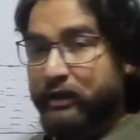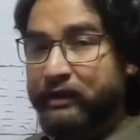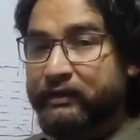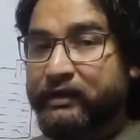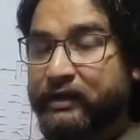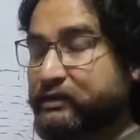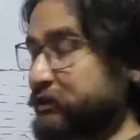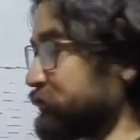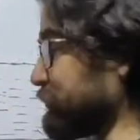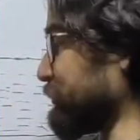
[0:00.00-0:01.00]

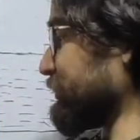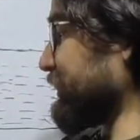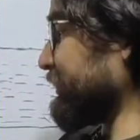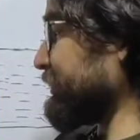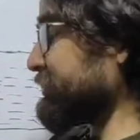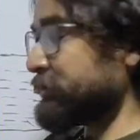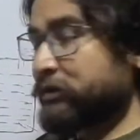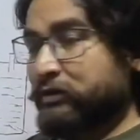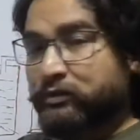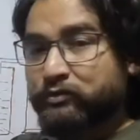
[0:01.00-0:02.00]
NaHSO4, that is
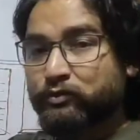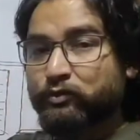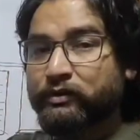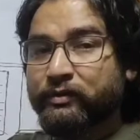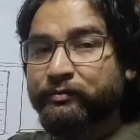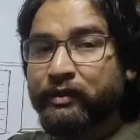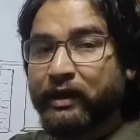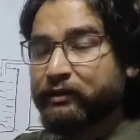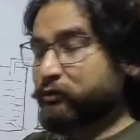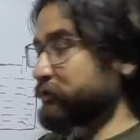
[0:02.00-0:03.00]
sodium
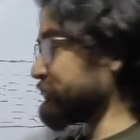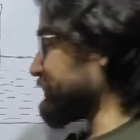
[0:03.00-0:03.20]
hydrogen